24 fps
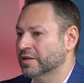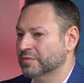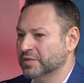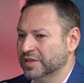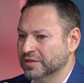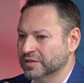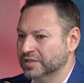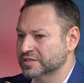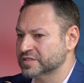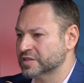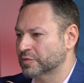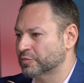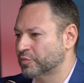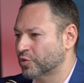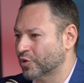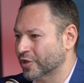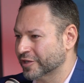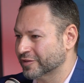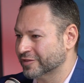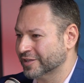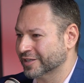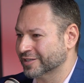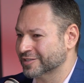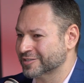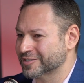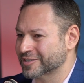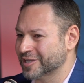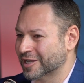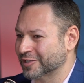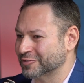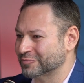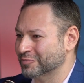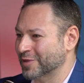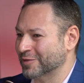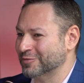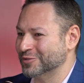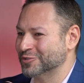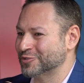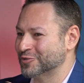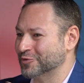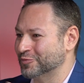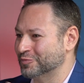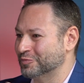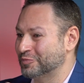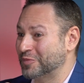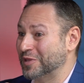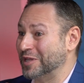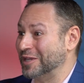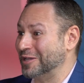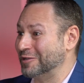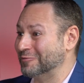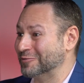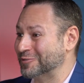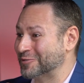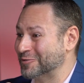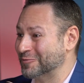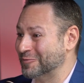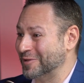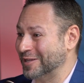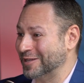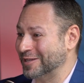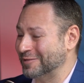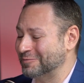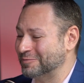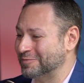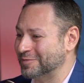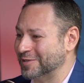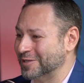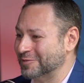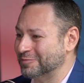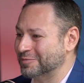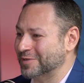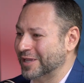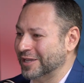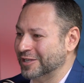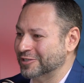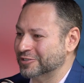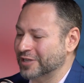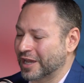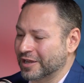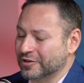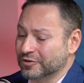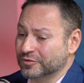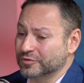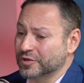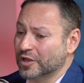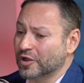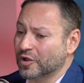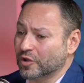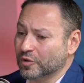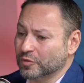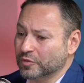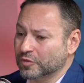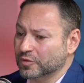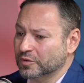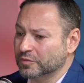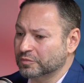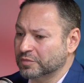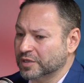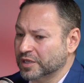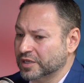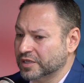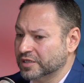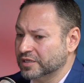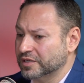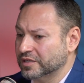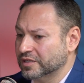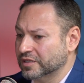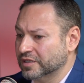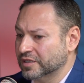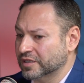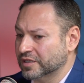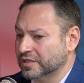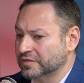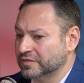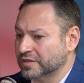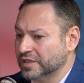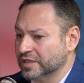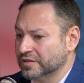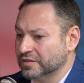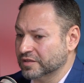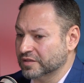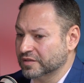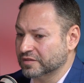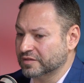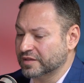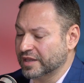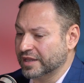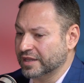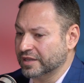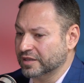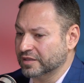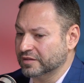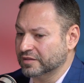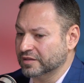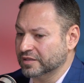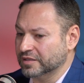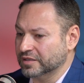I mean, at some point, things got maybe too big with too many people. I don't know, but at the end of the day,